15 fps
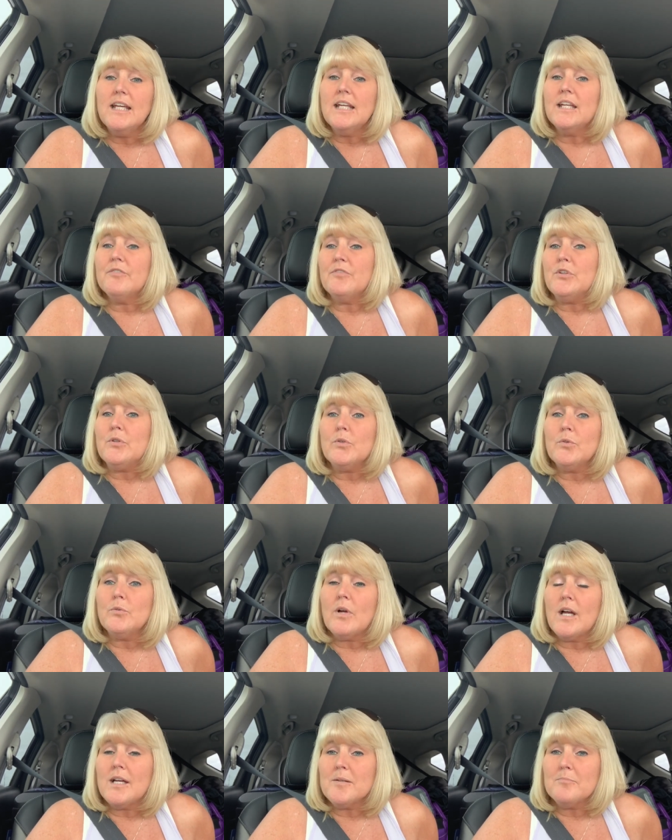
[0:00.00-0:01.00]
if you
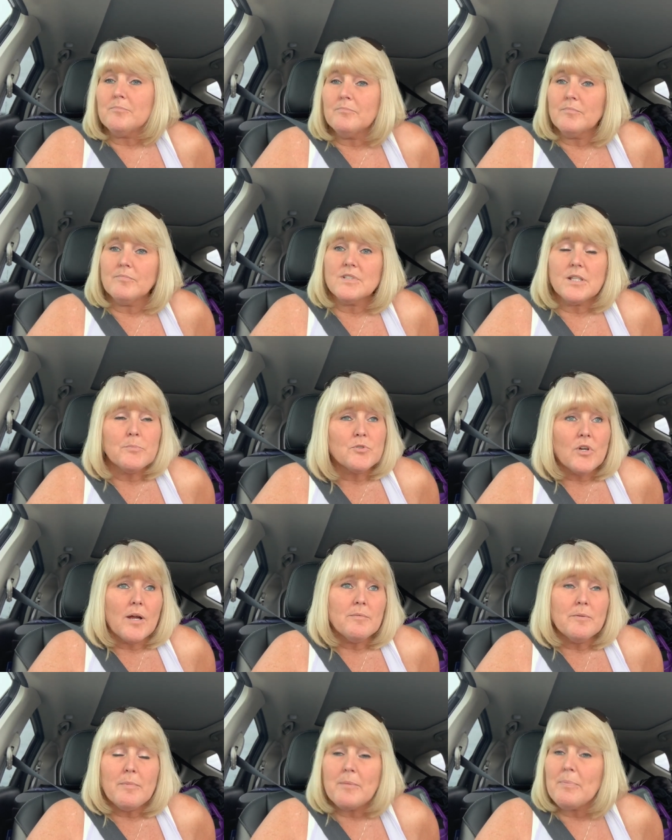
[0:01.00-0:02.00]
um,
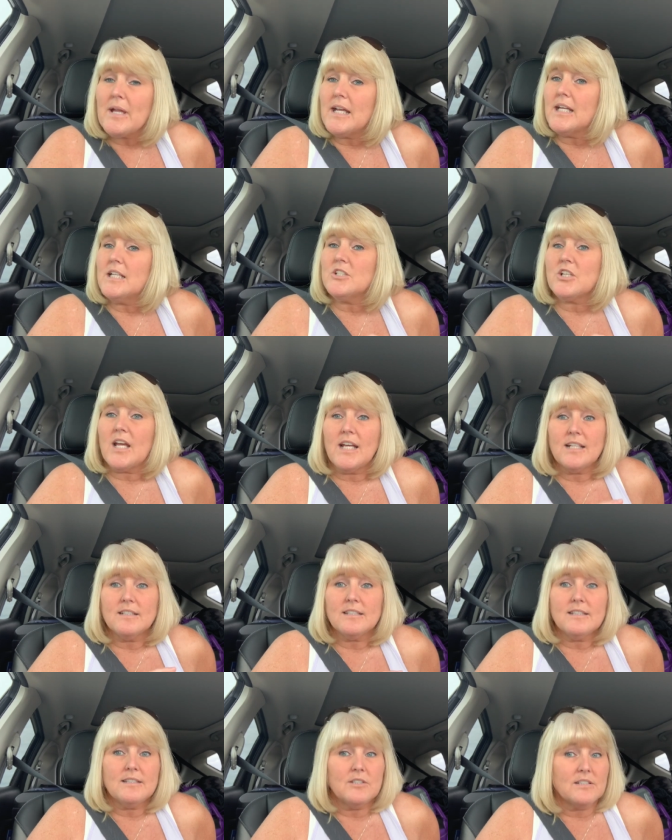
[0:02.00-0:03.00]
subscribe to my page and
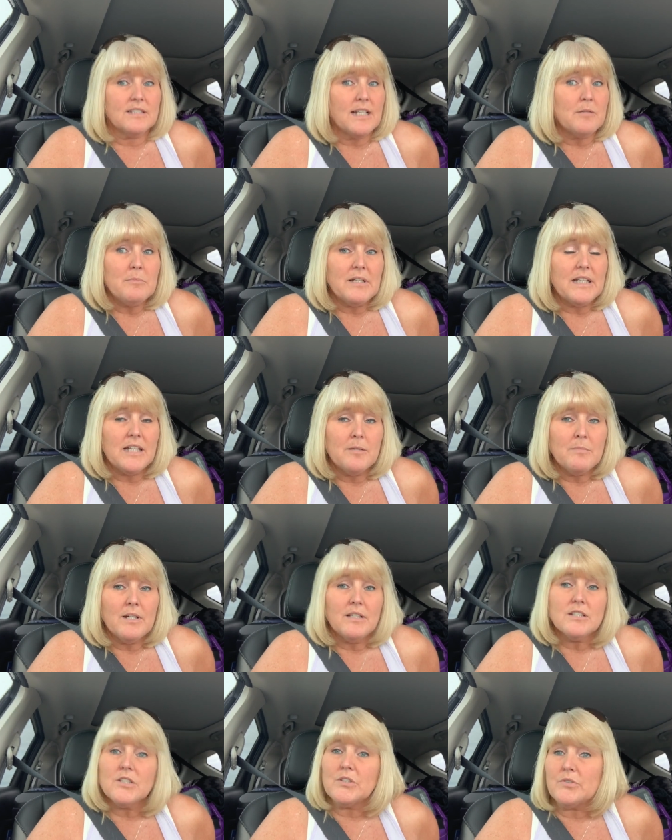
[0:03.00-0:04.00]
send me an
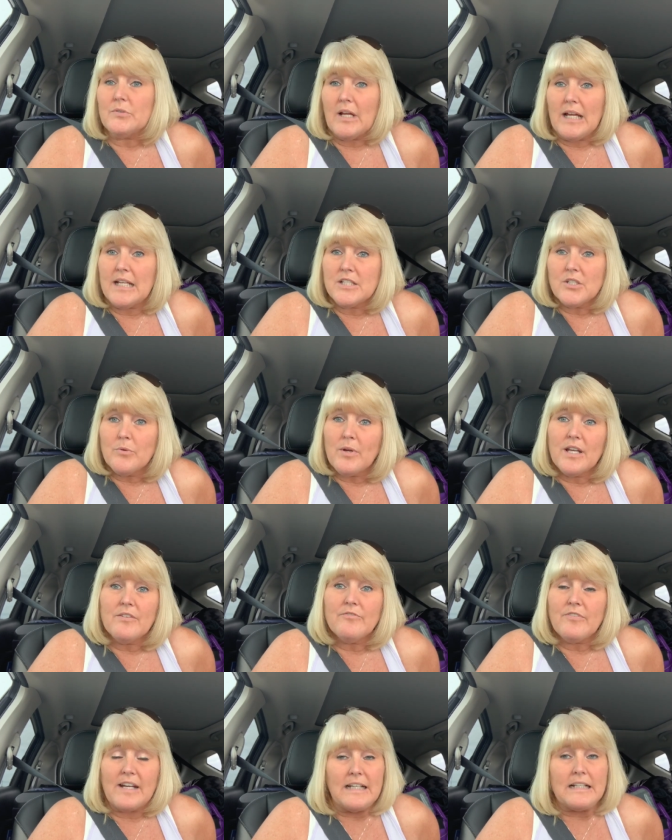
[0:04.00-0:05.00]
email to
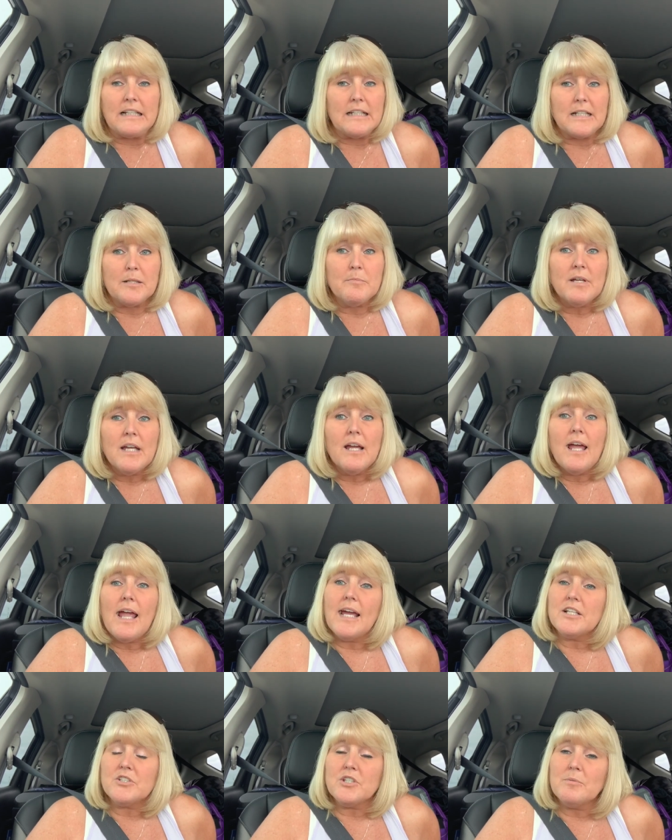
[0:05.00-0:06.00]
hoafightclub
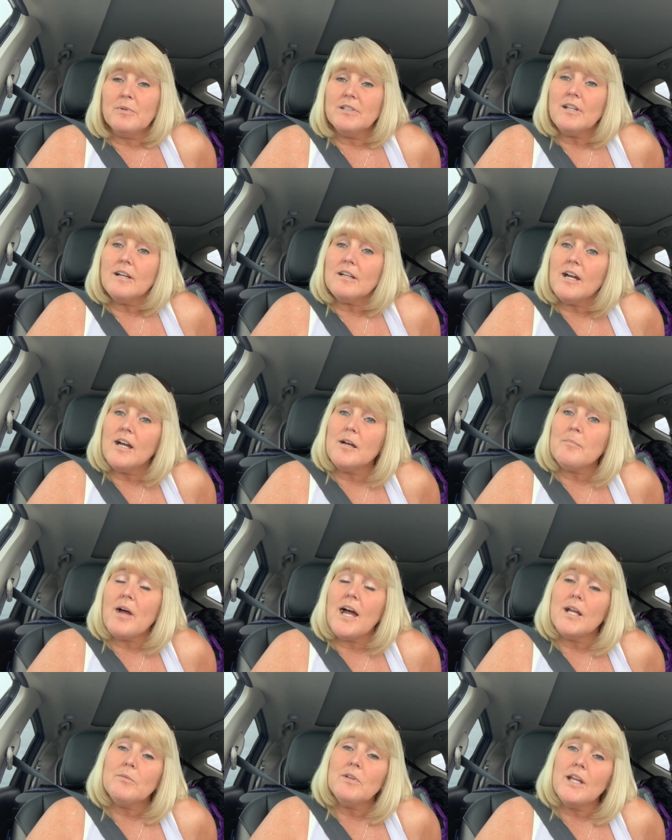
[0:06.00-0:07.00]
at gmail.com,
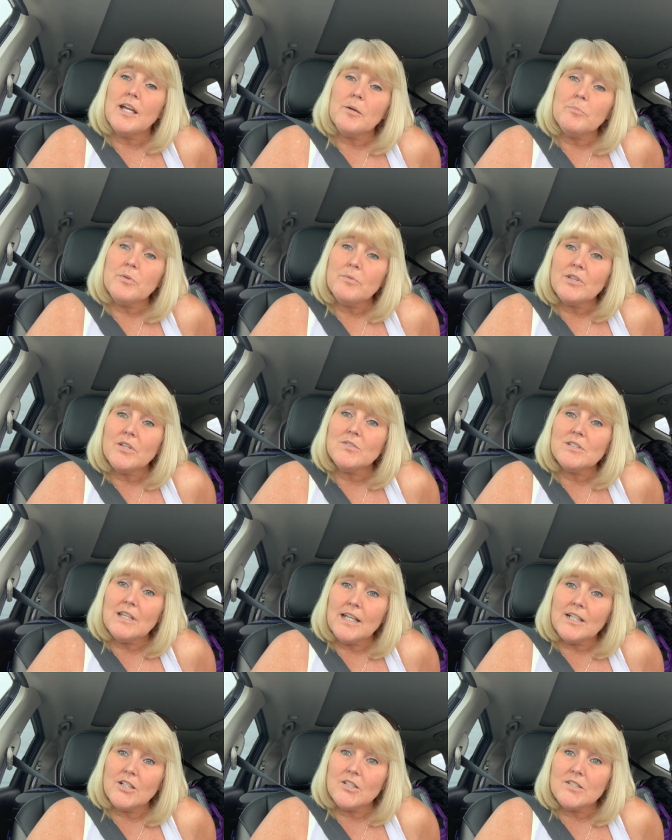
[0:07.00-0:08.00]
I will help you with those
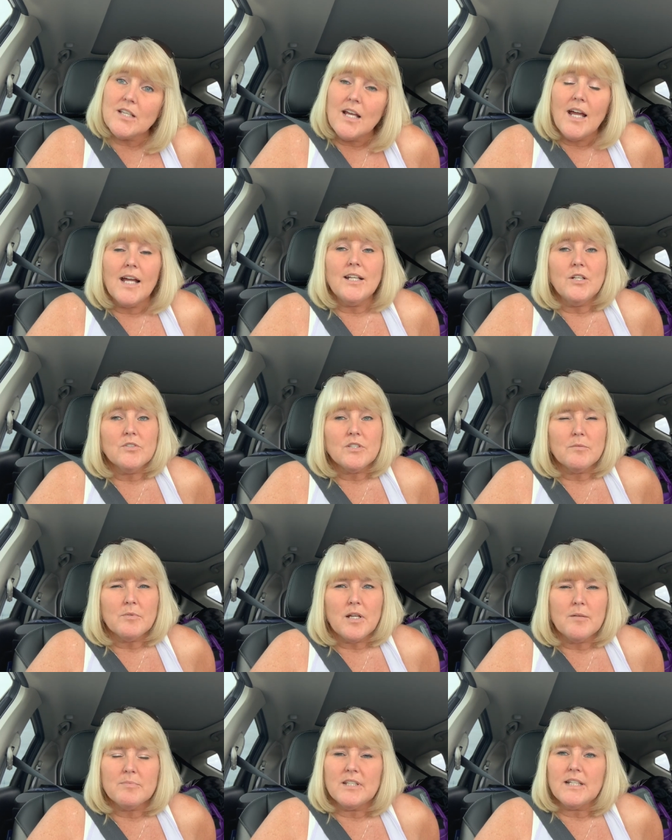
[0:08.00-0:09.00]
letters. I know
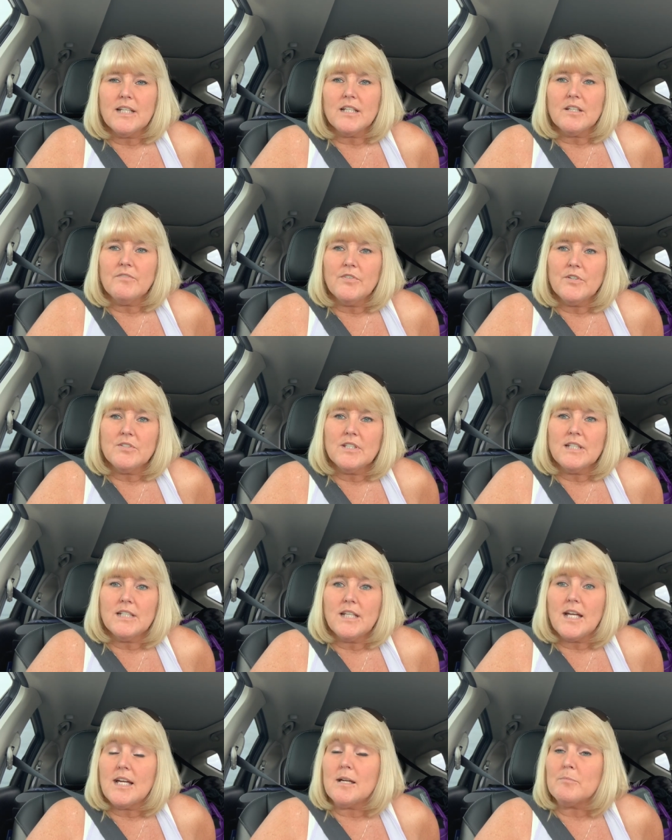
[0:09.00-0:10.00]
sometimes they get confusing.
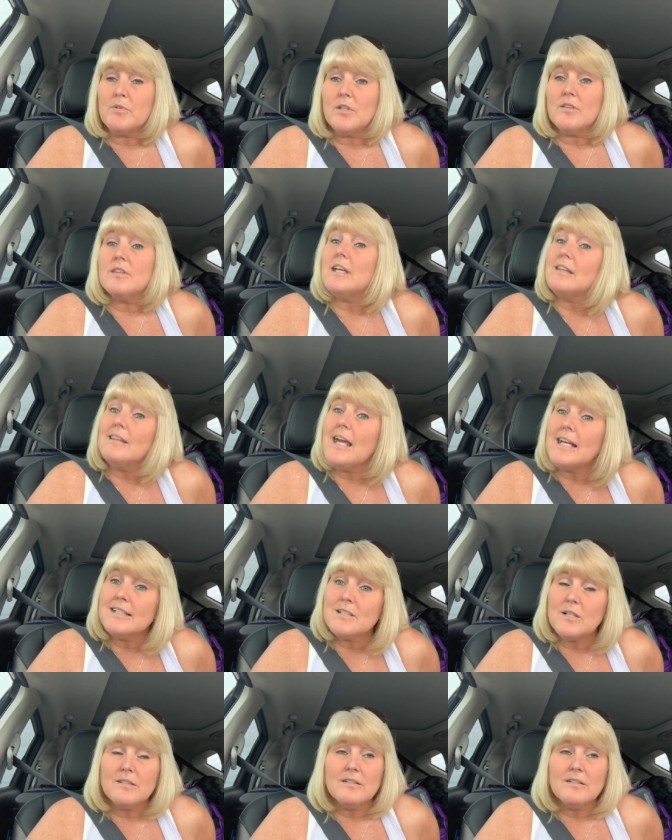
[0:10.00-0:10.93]
Um, the less